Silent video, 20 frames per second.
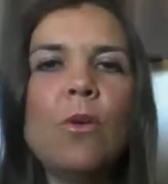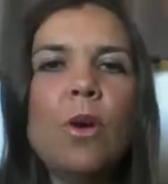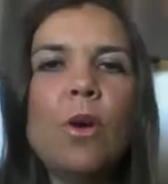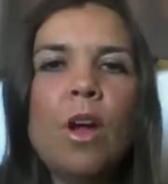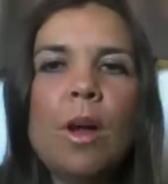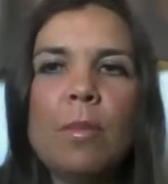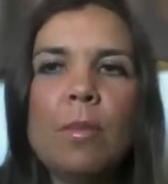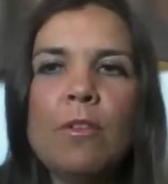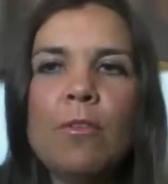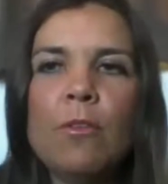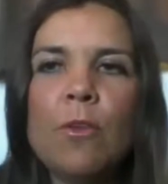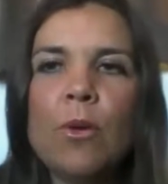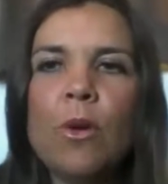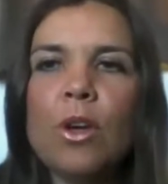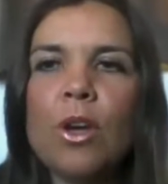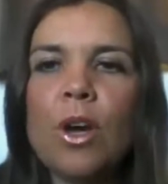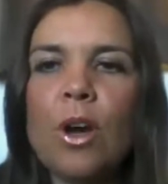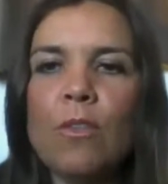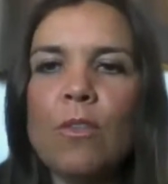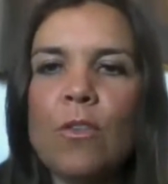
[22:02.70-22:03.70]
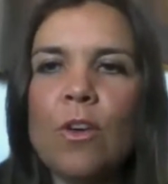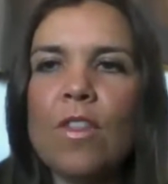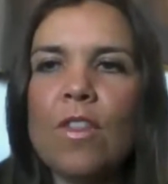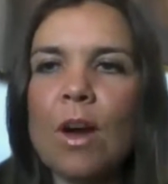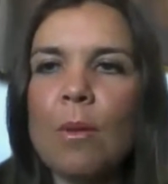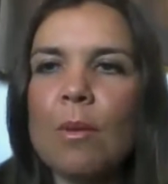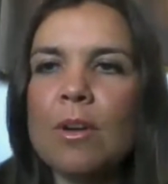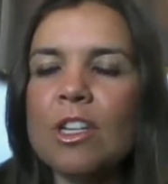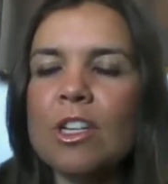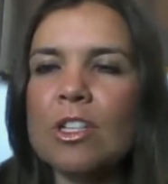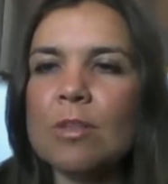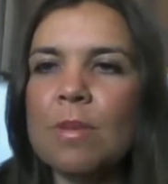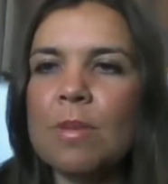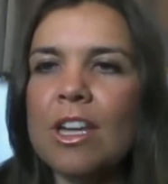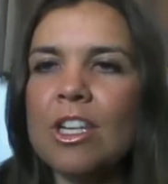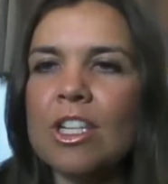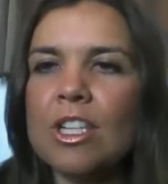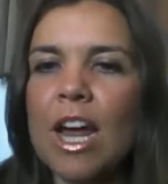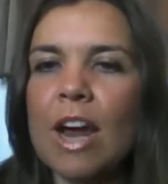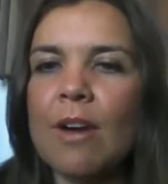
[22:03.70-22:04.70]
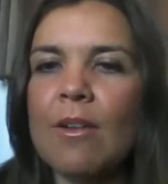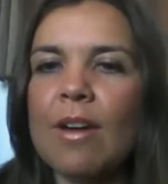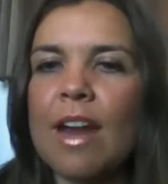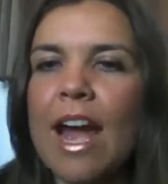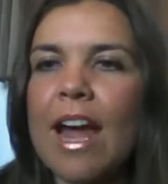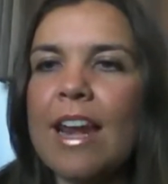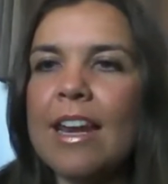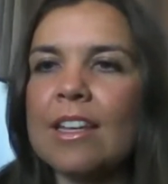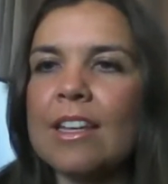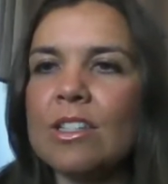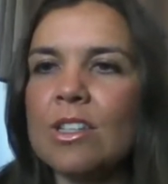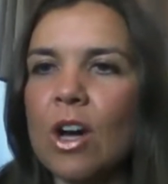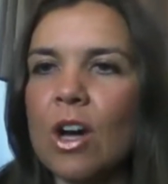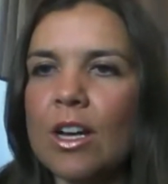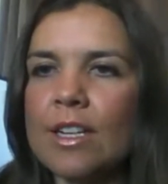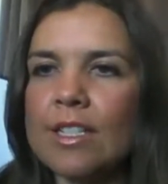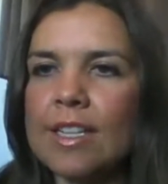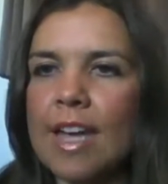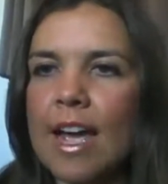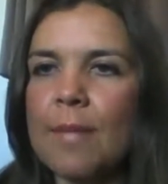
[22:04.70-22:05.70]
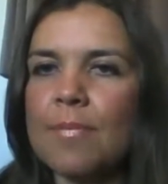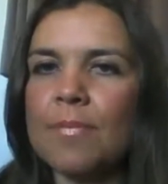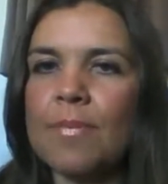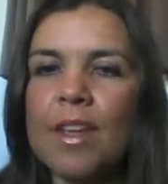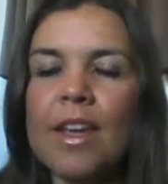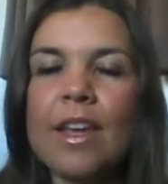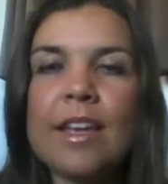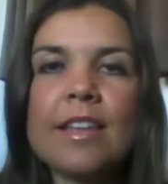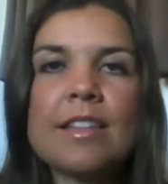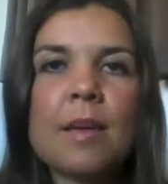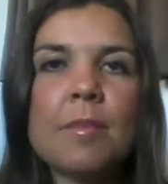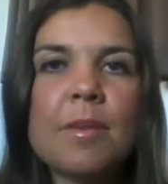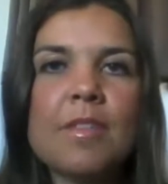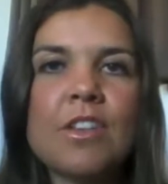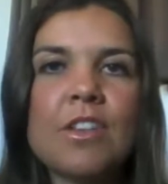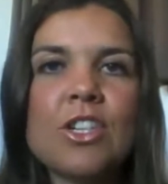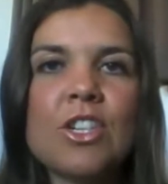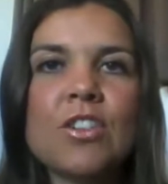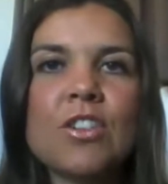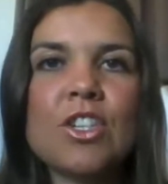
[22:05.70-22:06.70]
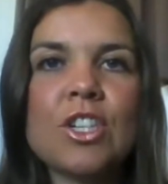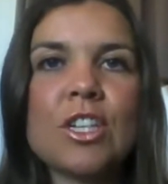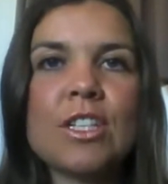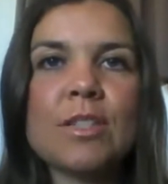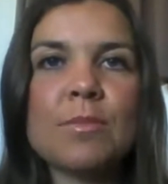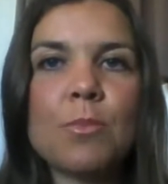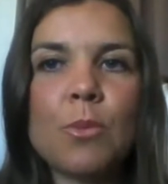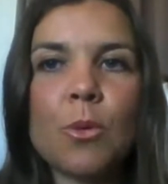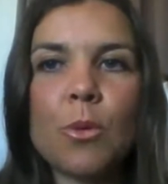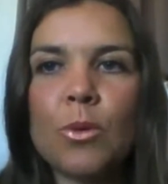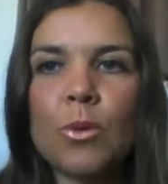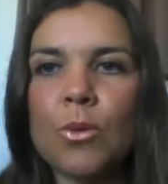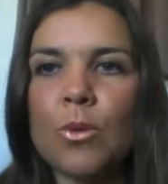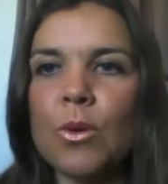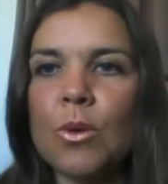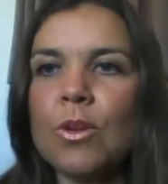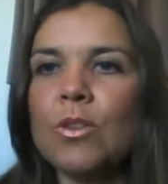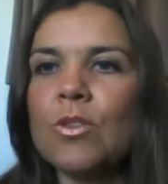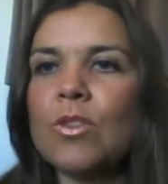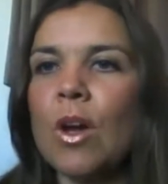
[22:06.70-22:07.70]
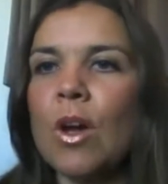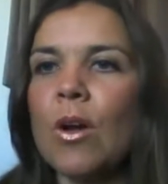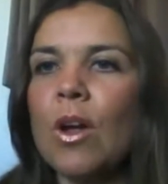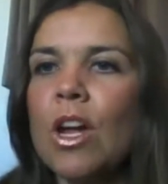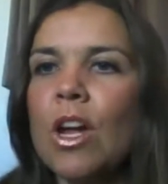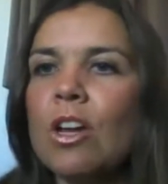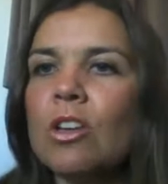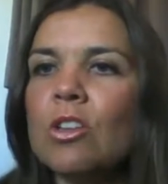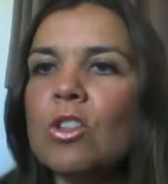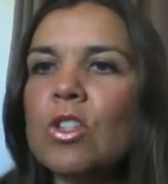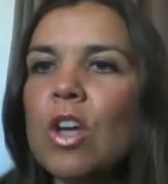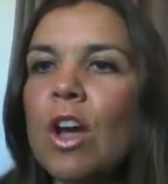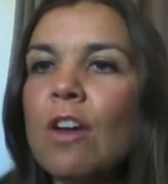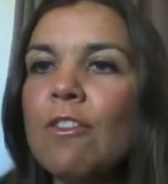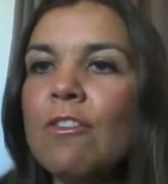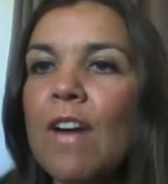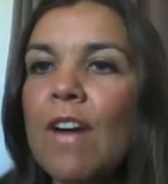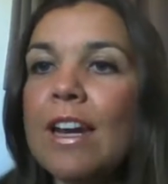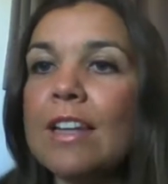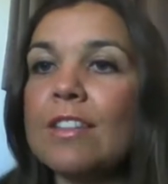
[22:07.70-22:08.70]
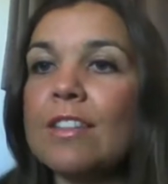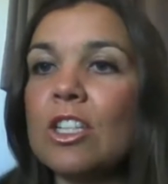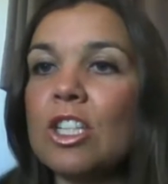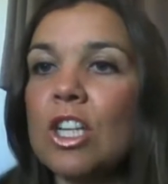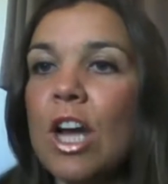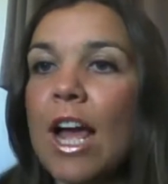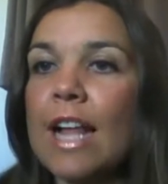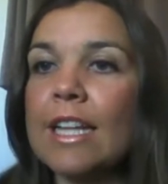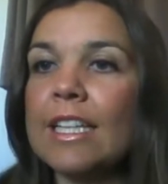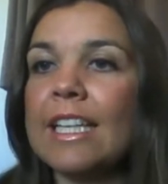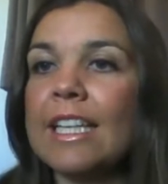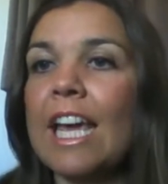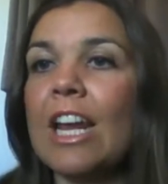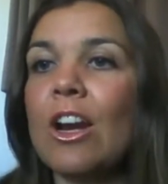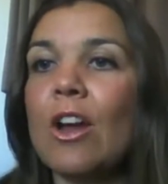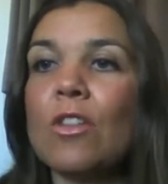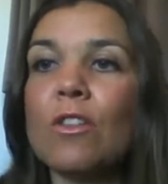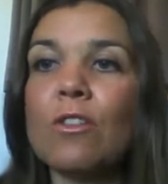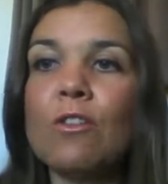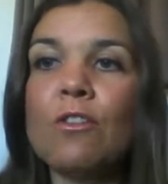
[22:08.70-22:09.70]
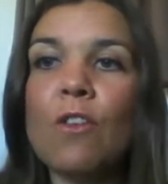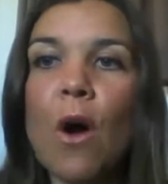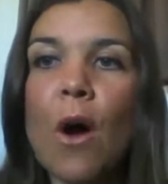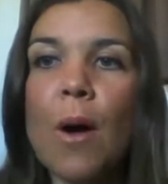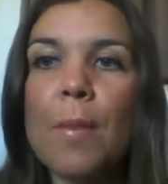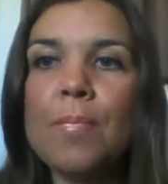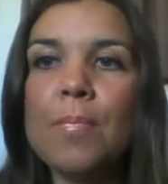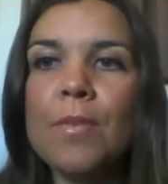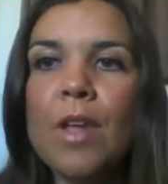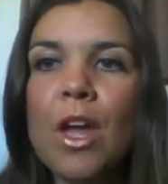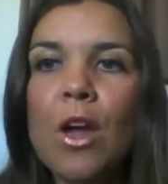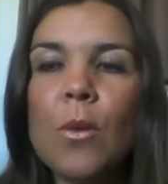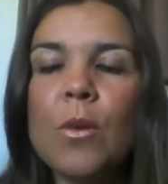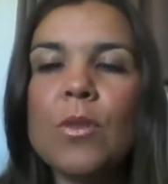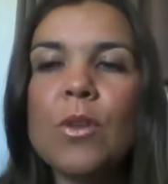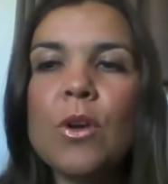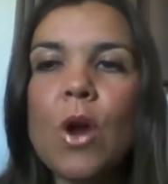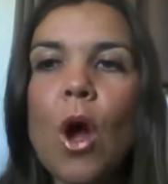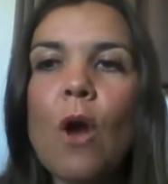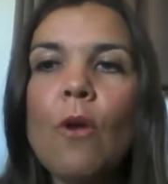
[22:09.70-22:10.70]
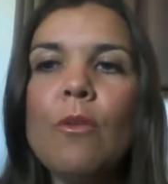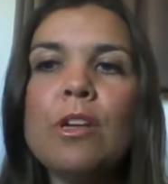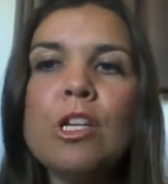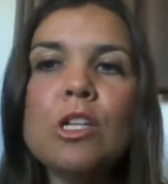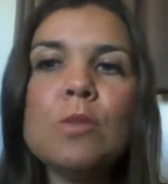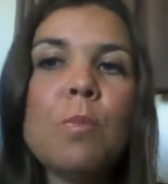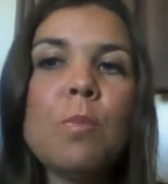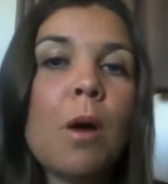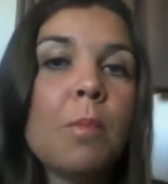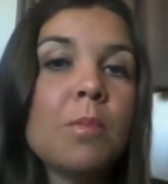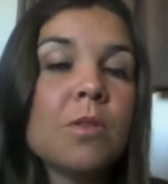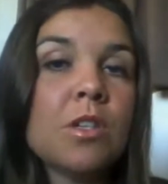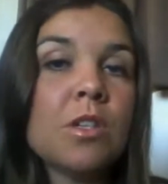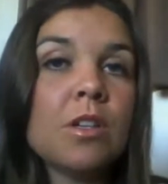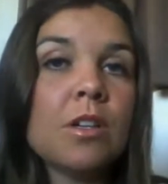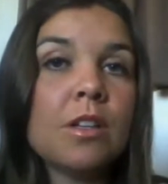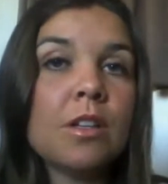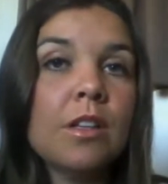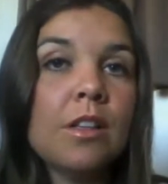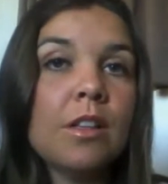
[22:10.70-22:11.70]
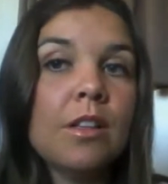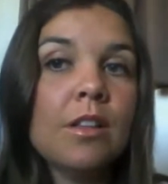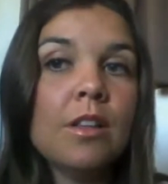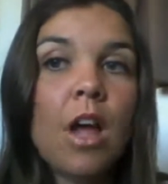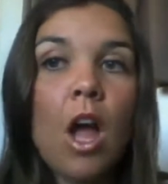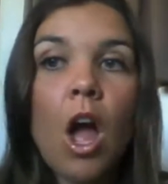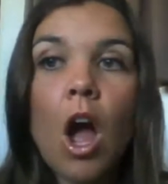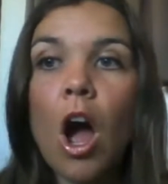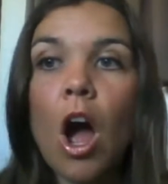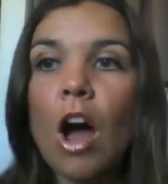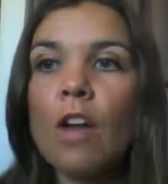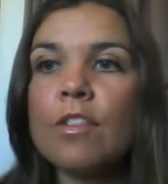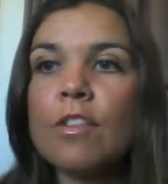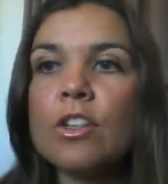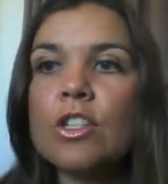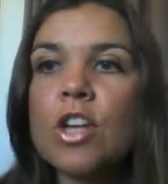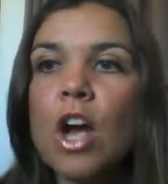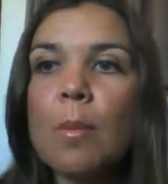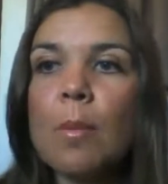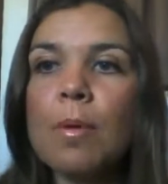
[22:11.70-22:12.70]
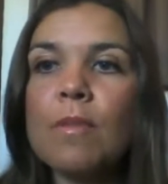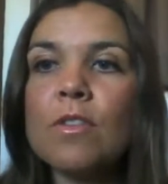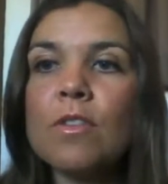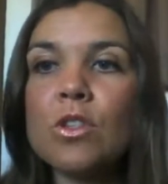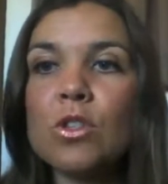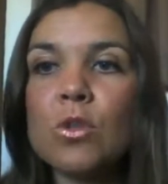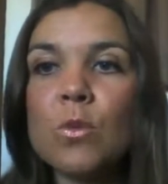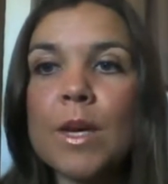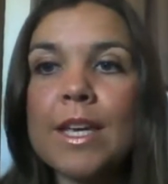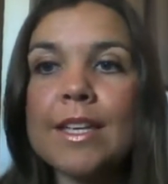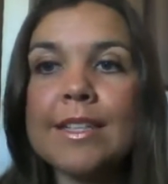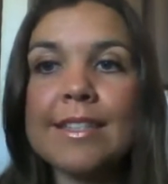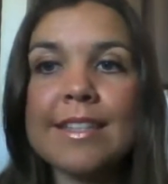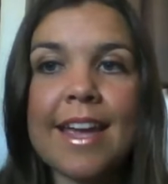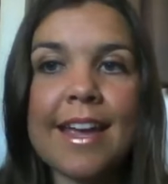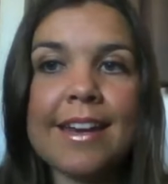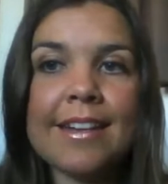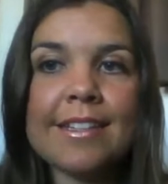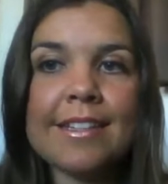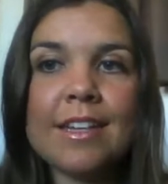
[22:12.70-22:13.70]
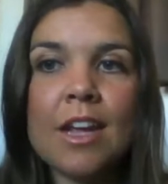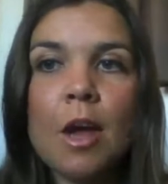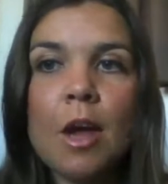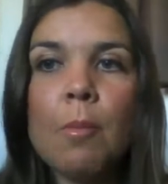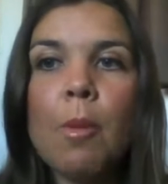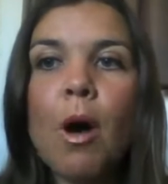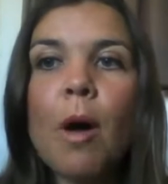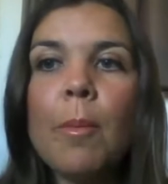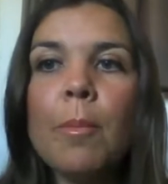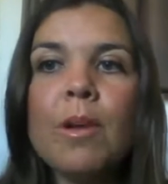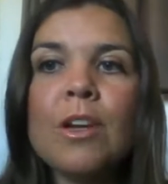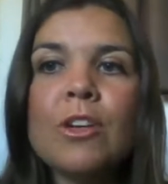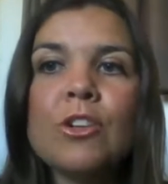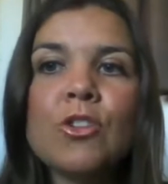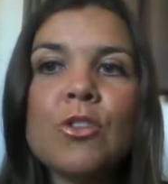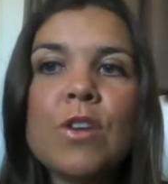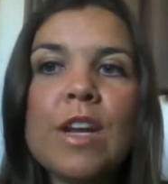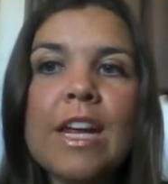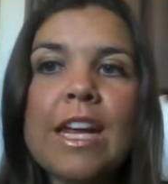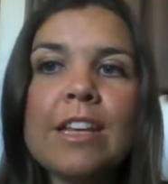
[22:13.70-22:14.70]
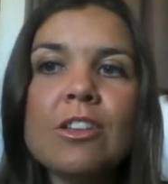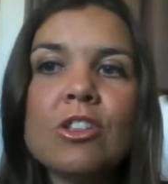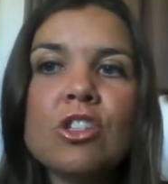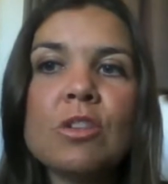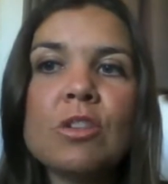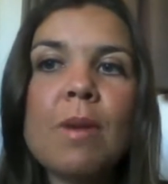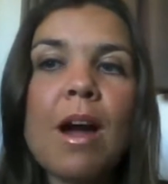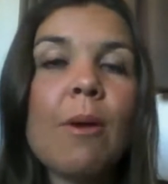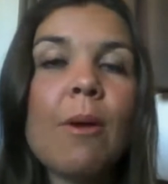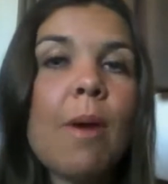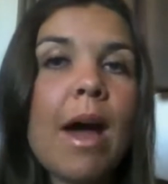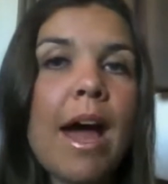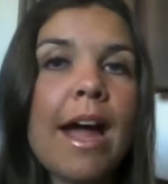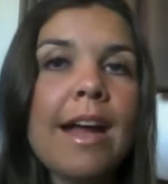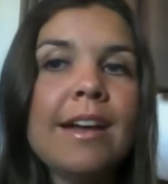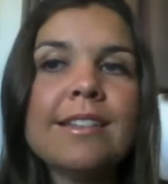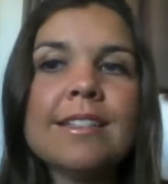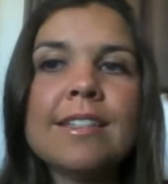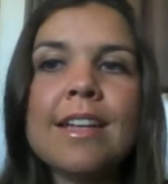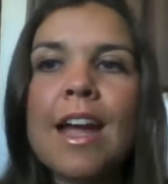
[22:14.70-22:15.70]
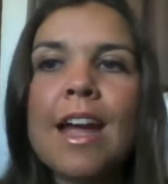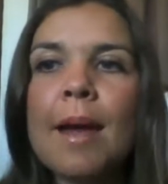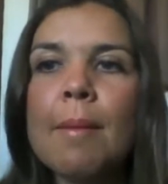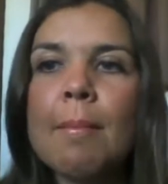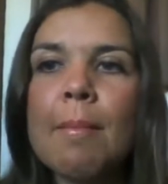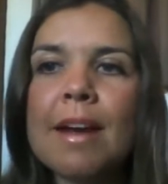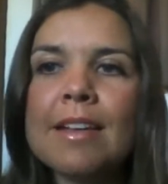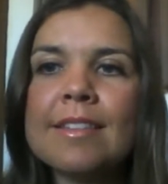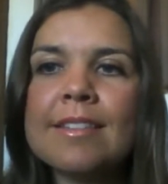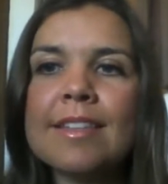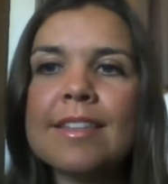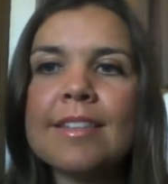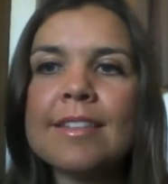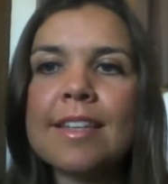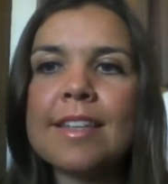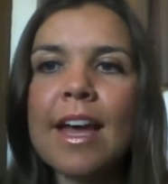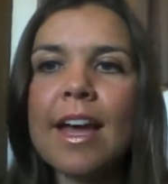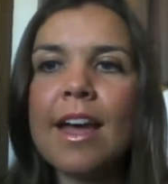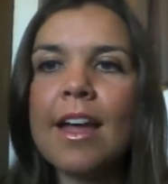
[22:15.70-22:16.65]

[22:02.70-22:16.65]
before you go further, I want to just mention Arianna's got something that she's just brought through. So fun as a child again on the farm with an orange popsicle on the top of the swing set. Poplar trees to my right. My sister,